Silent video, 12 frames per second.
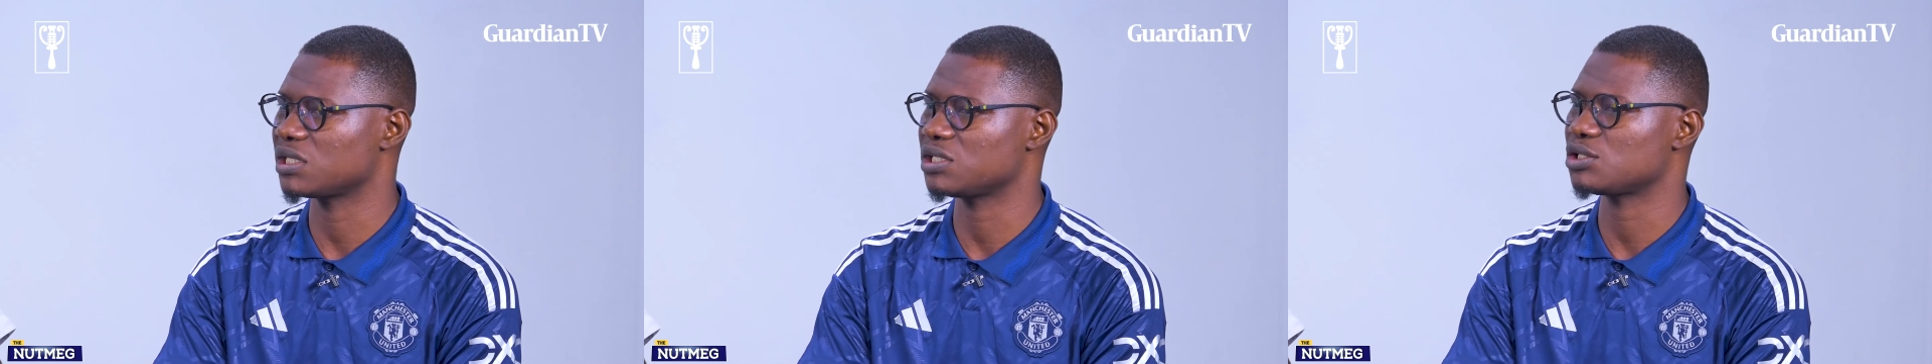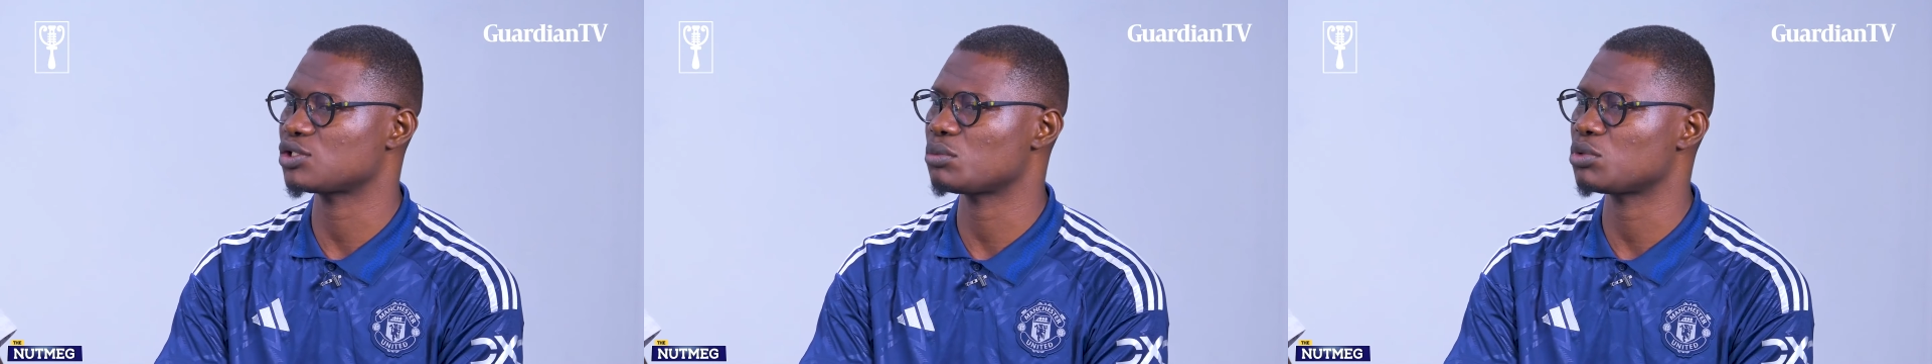They
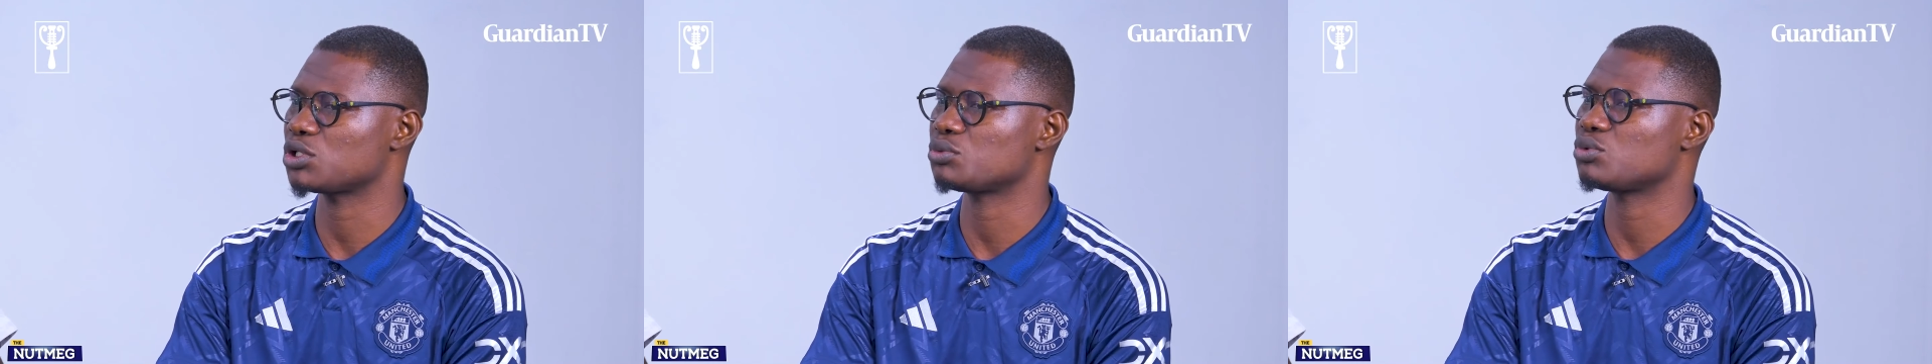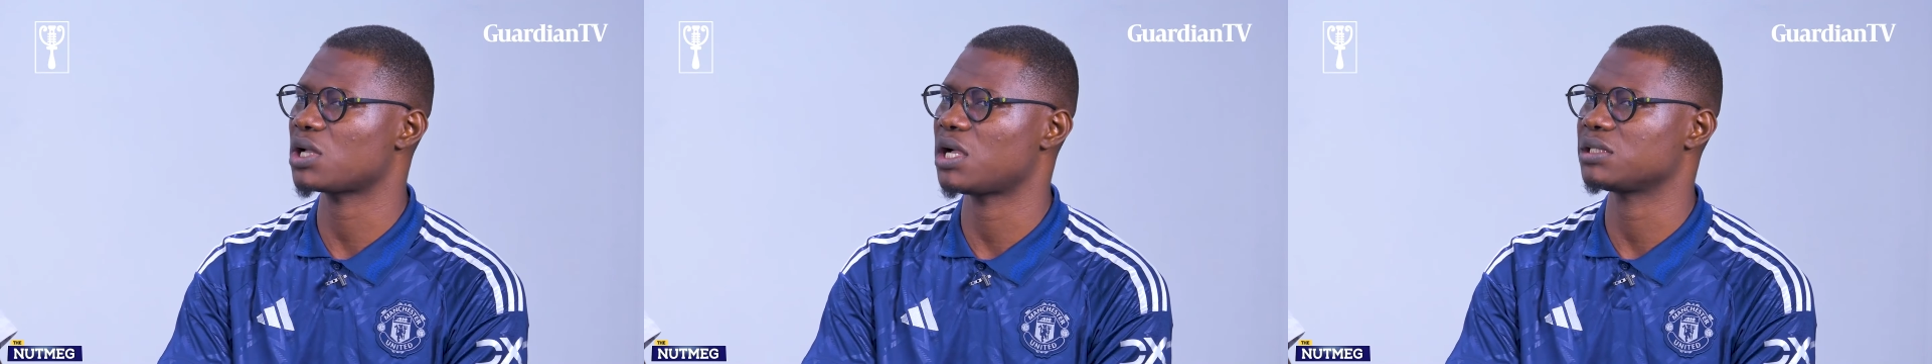need somebody
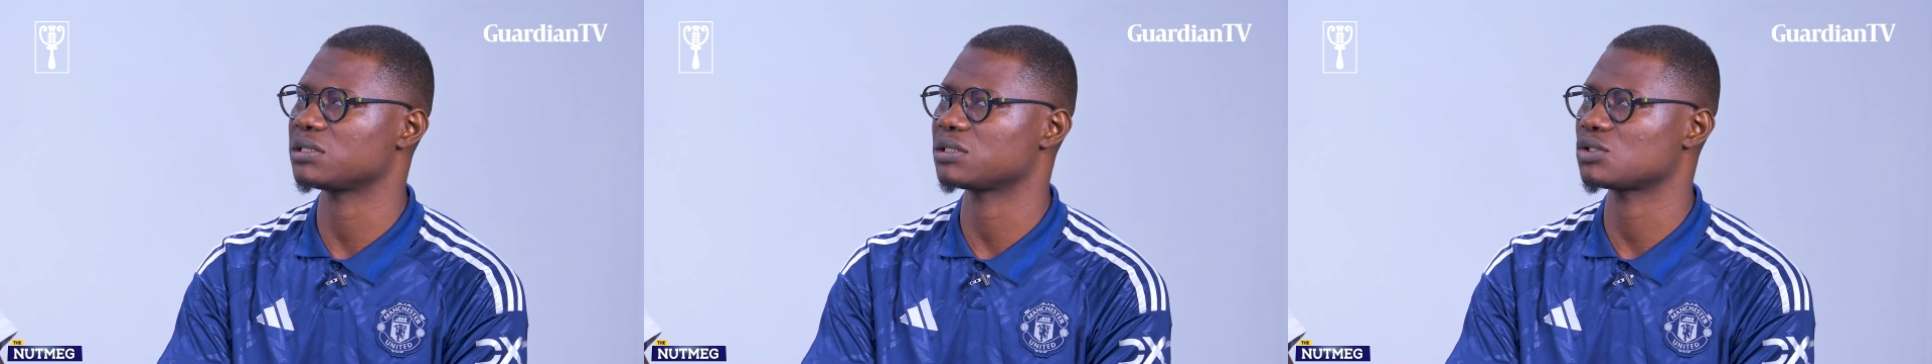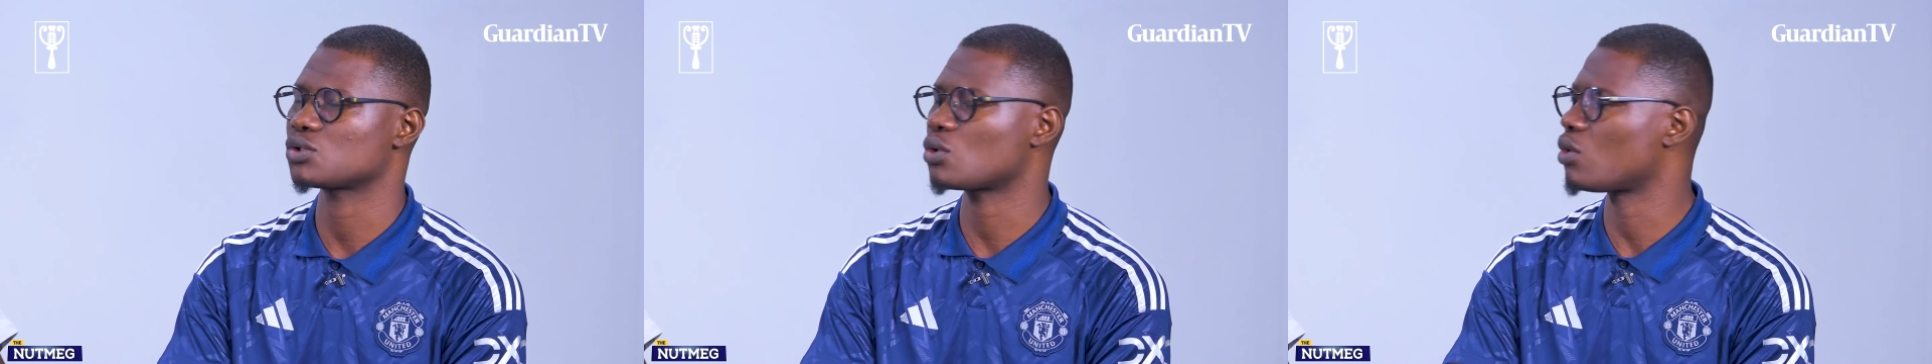who can
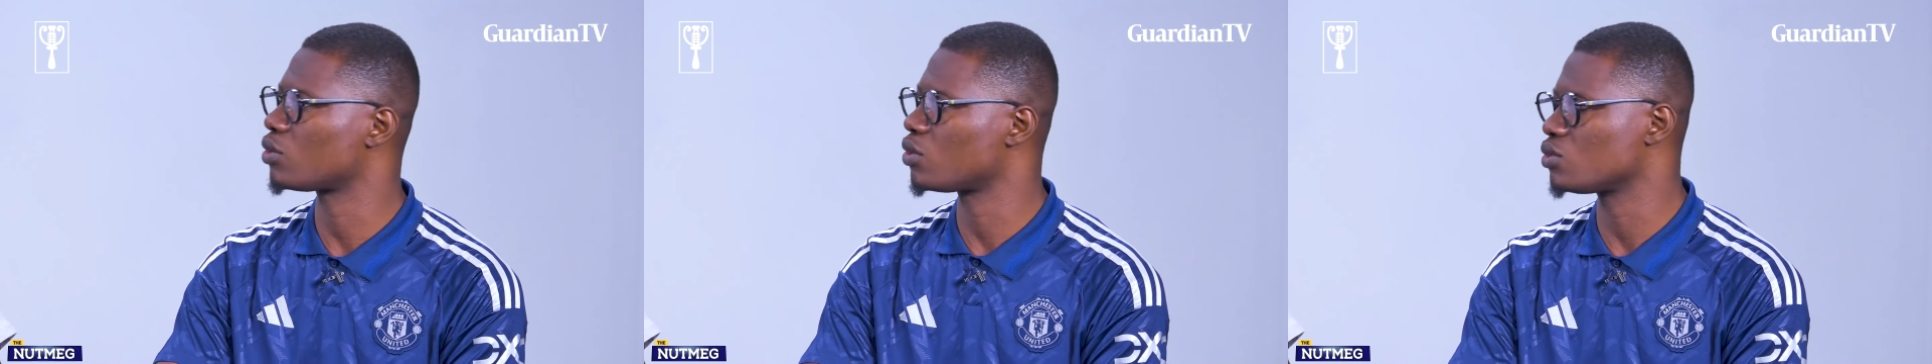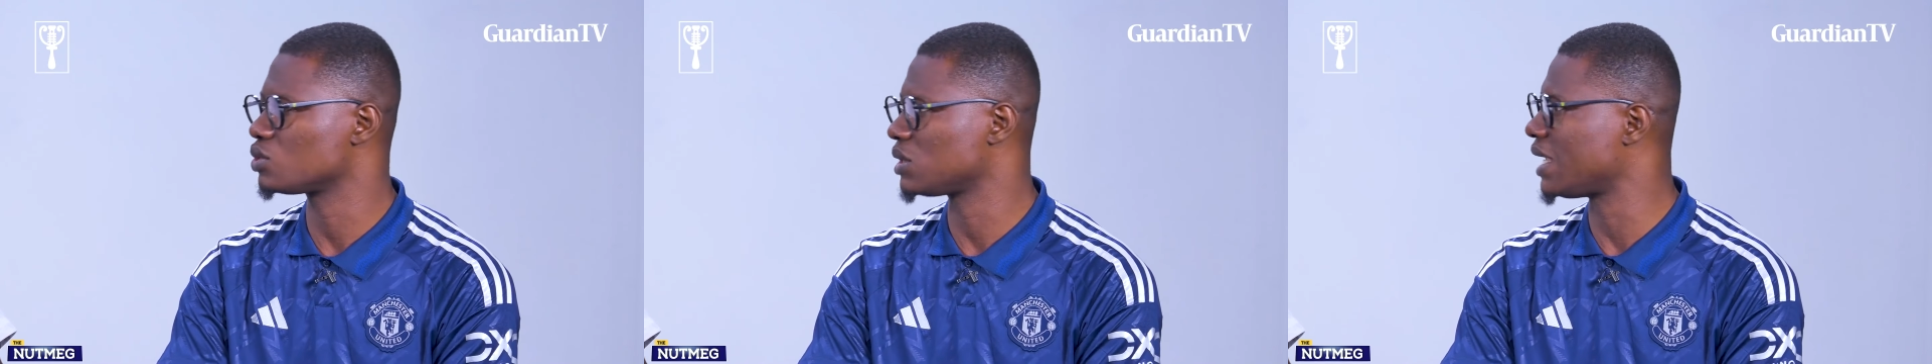score
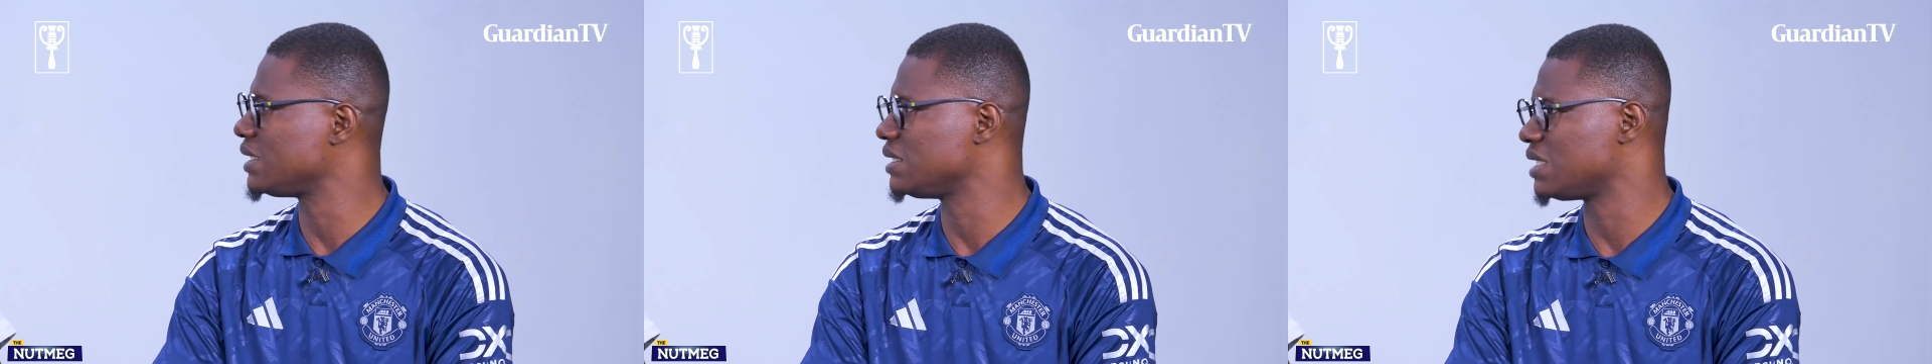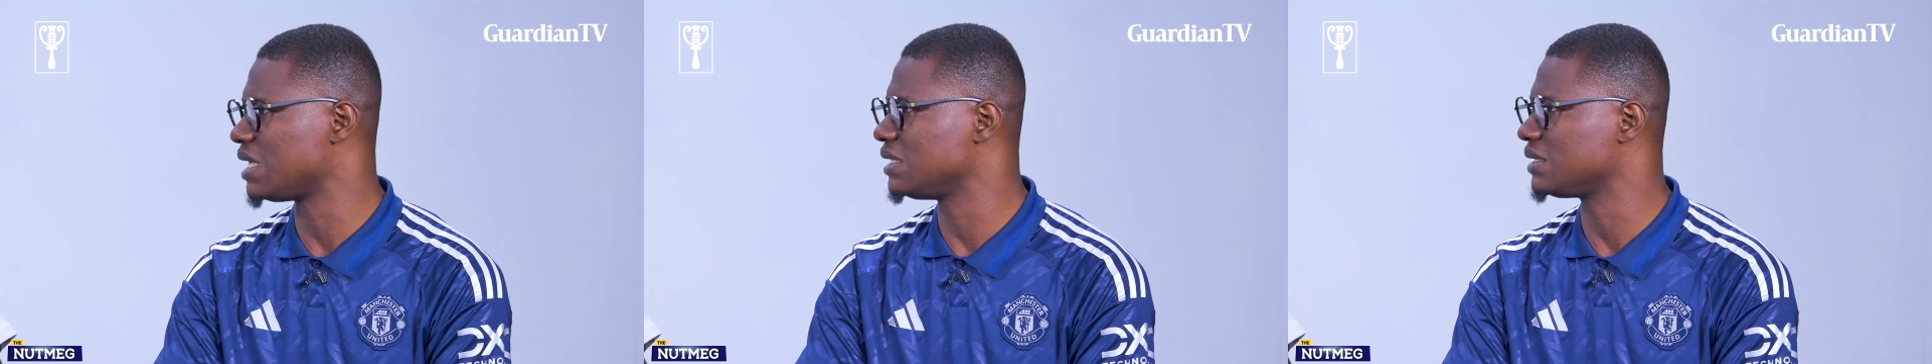goal any
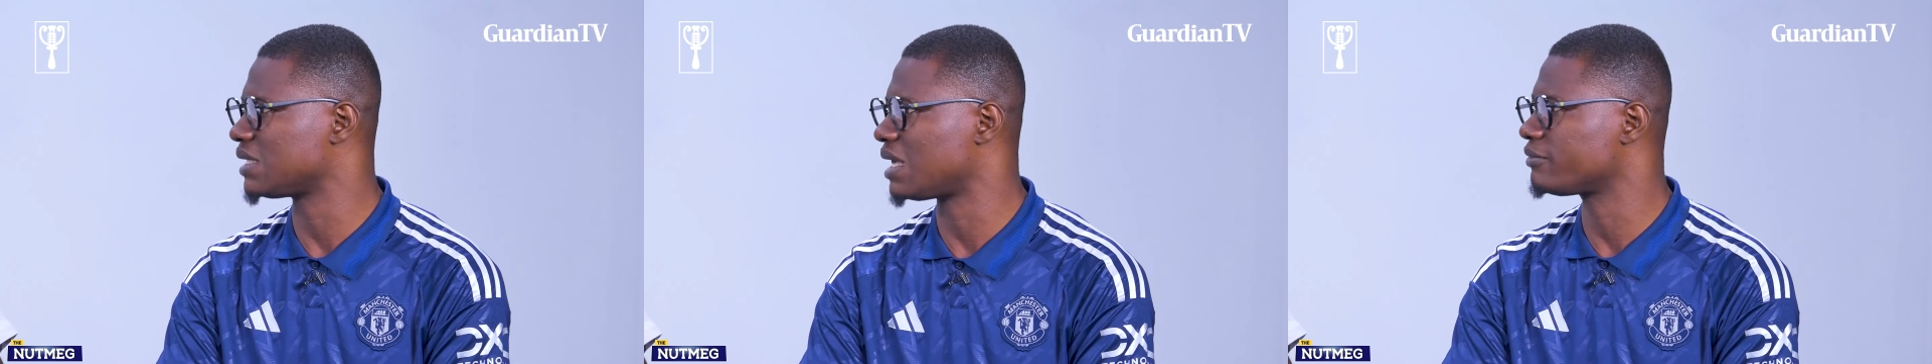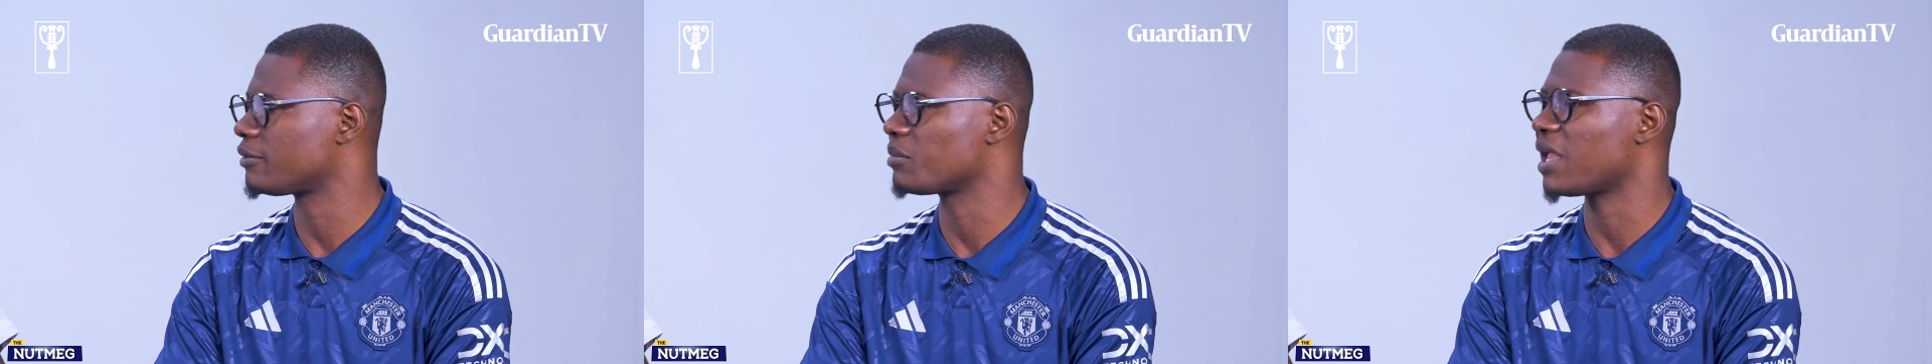day, any
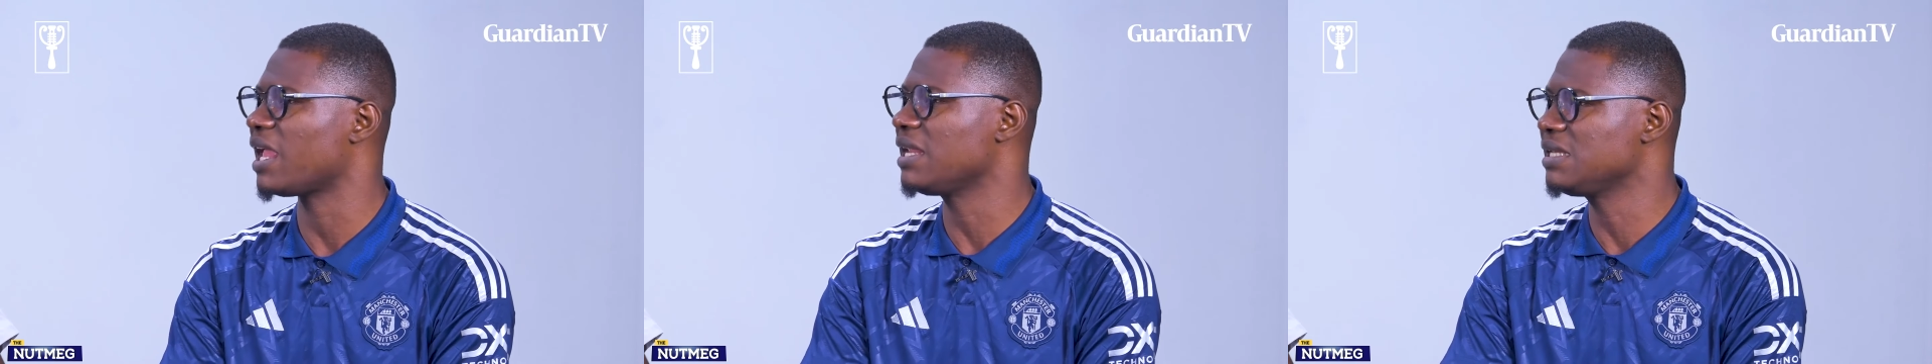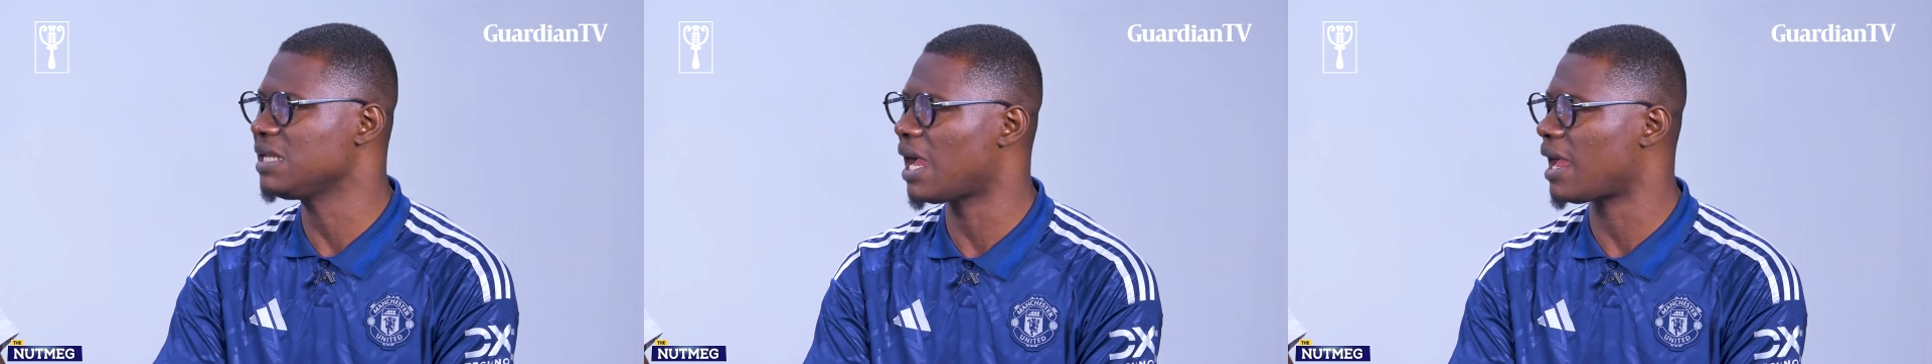time from
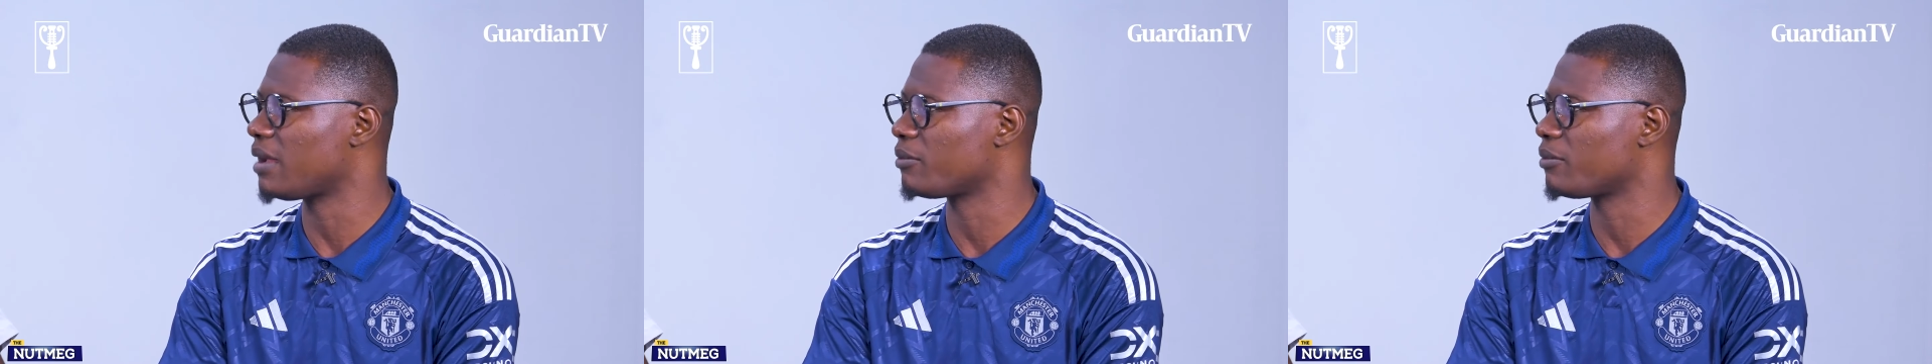any